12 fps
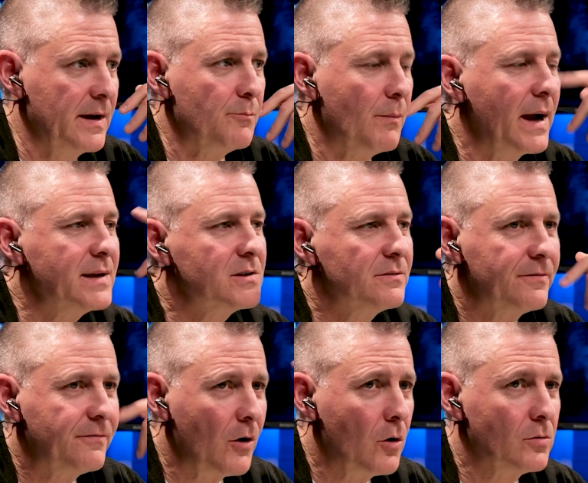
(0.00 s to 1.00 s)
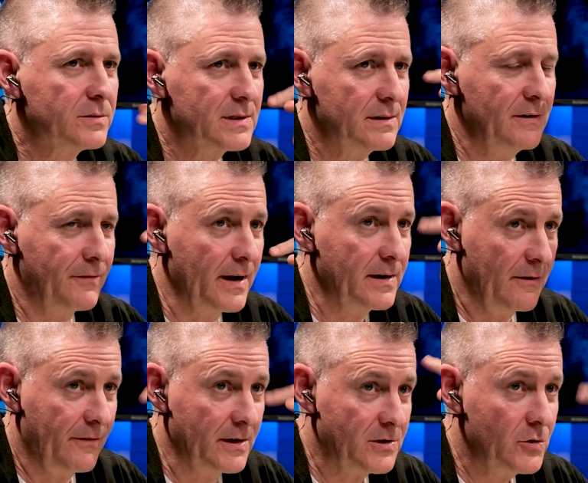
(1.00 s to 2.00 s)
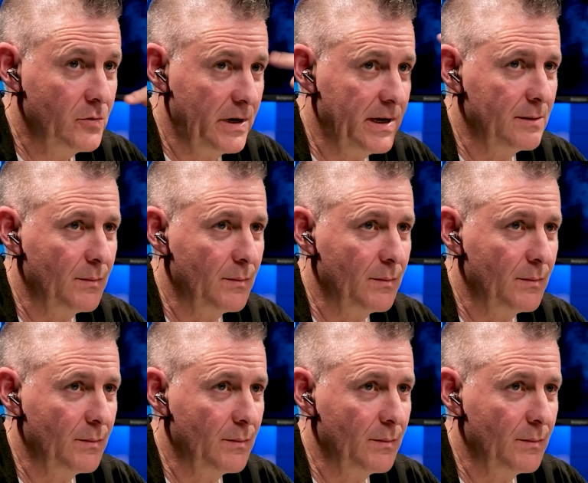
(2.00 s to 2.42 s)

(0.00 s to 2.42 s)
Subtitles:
my default, if I tune in,